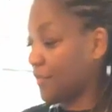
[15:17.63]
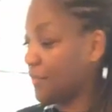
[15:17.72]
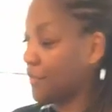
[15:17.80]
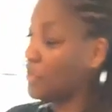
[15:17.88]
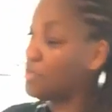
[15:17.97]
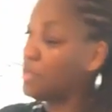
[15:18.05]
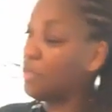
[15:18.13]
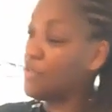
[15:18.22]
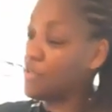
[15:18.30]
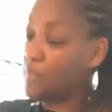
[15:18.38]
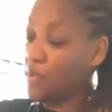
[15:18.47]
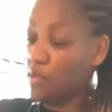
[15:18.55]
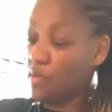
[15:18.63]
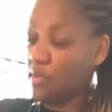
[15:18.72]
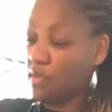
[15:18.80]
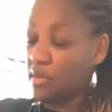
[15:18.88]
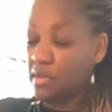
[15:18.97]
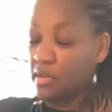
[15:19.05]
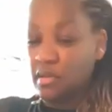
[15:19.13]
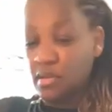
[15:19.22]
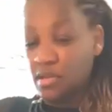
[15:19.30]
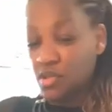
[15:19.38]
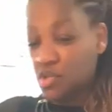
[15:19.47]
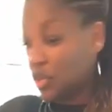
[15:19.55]
silver spoon,
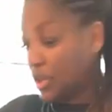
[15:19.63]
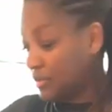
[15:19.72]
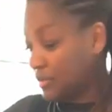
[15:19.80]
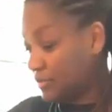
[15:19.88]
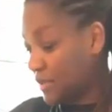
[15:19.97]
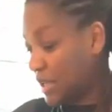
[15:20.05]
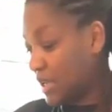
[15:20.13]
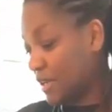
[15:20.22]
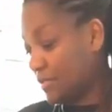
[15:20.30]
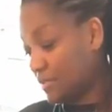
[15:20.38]
sugar here,